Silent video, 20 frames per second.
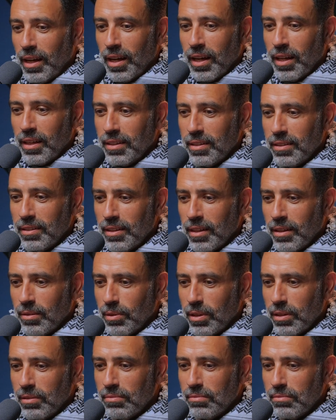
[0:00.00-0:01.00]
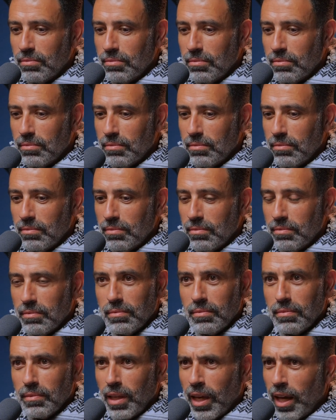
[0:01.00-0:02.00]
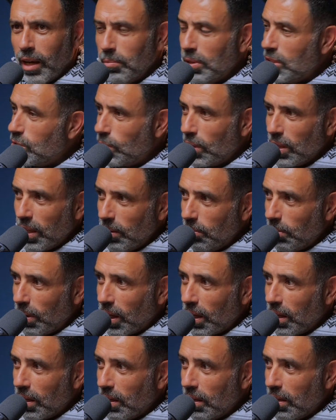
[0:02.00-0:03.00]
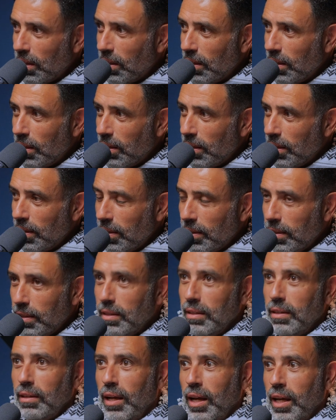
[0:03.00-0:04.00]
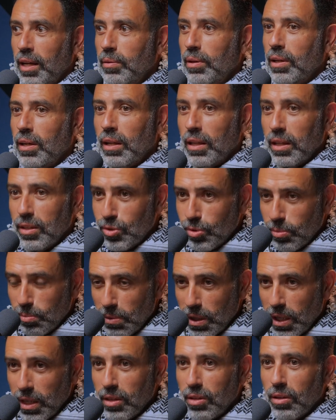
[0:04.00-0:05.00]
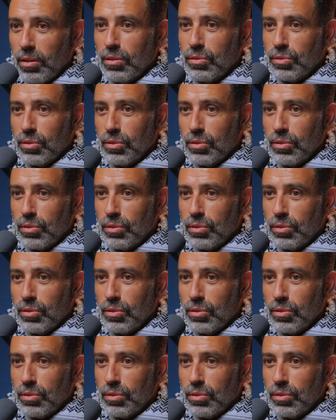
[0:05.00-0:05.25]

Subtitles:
And I went, how much will you lend me? And he went, I'll lend you $1 million.